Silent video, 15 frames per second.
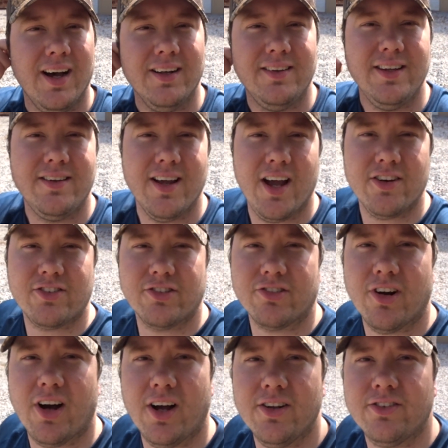detached
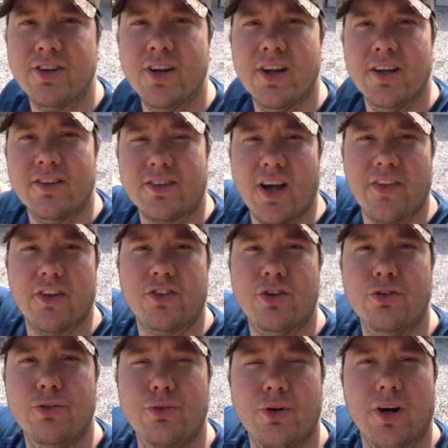garage. It's got the
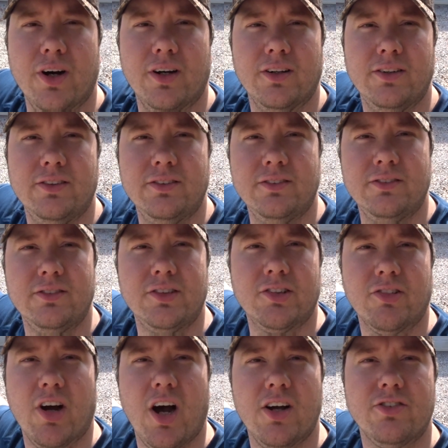two
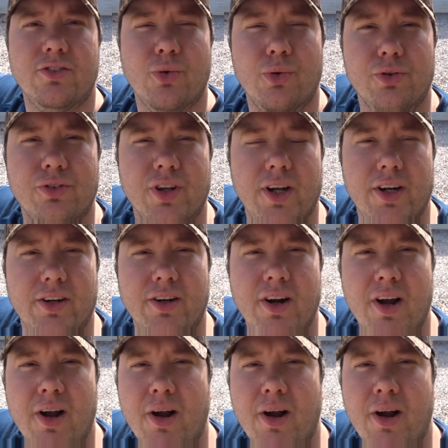garage doors there,